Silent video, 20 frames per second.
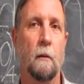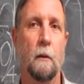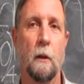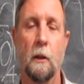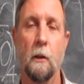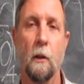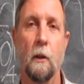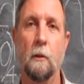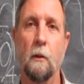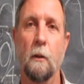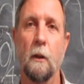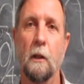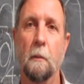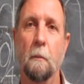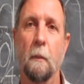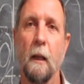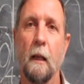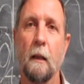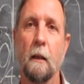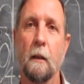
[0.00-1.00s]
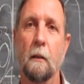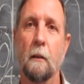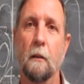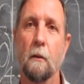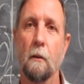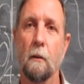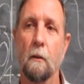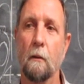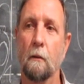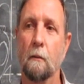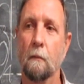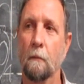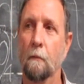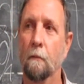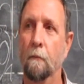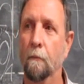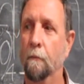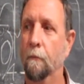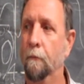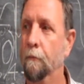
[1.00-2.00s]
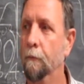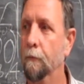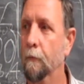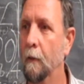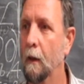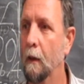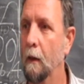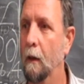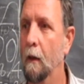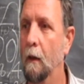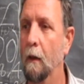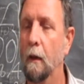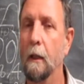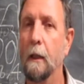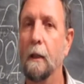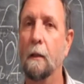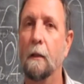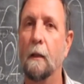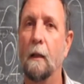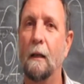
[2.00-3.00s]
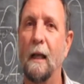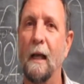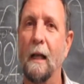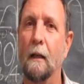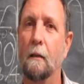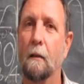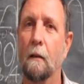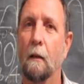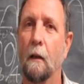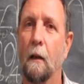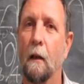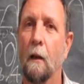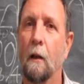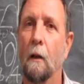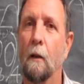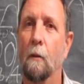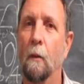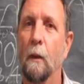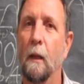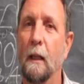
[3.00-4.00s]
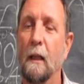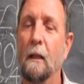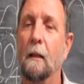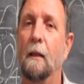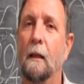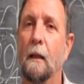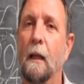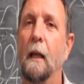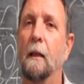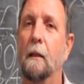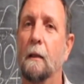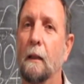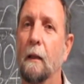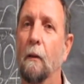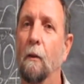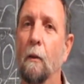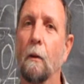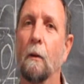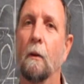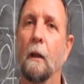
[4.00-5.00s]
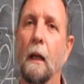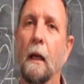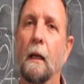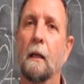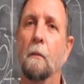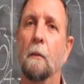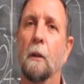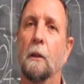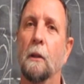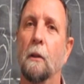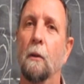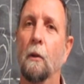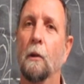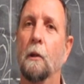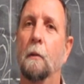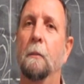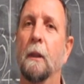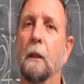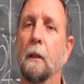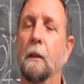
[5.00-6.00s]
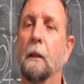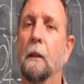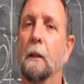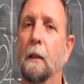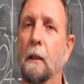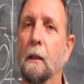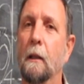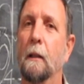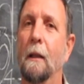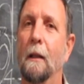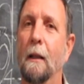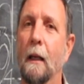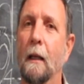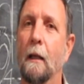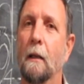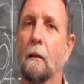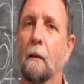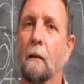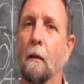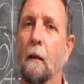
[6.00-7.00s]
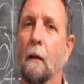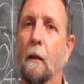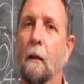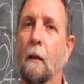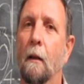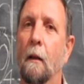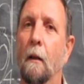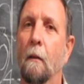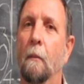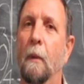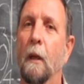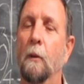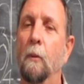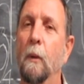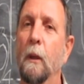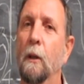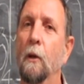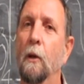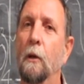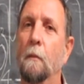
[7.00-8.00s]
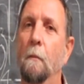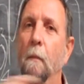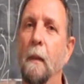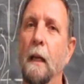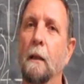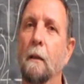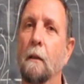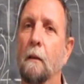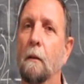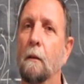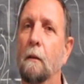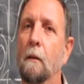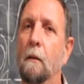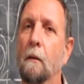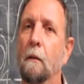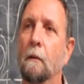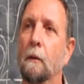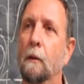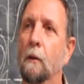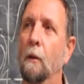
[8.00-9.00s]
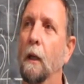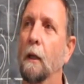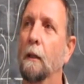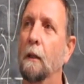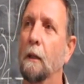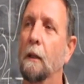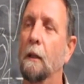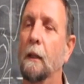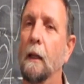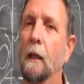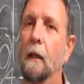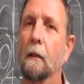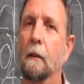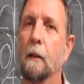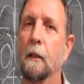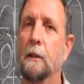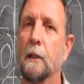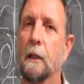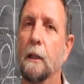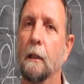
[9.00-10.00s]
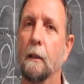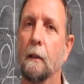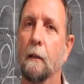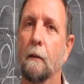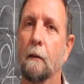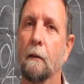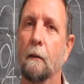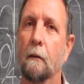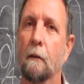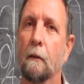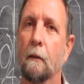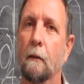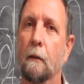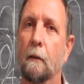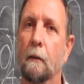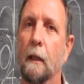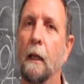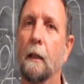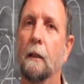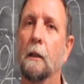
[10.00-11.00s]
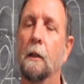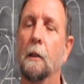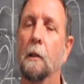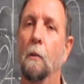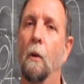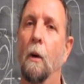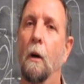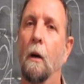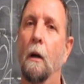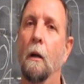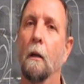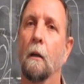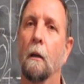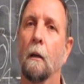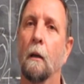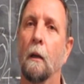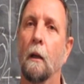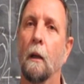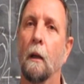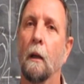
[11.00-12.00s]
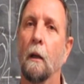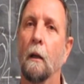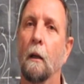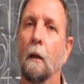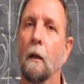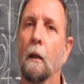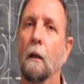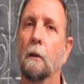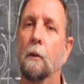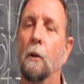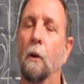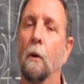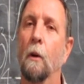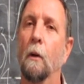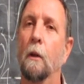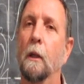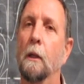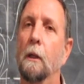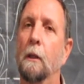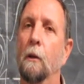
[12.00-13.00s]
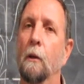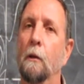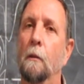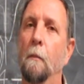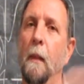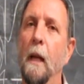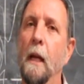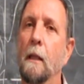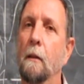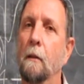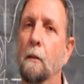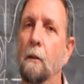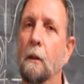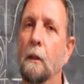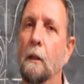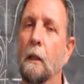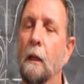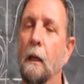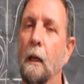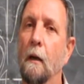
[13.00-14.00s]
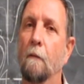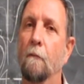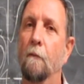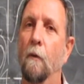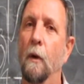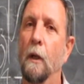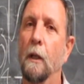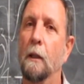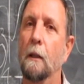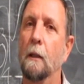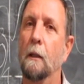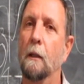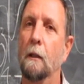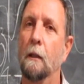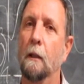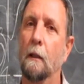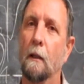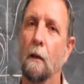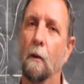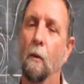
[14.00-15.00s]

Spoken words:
is not on this planet to interact. We interact, all animals, all species interact, but we're not meant to understand each other. That is why a dog is not meant to hear our voices in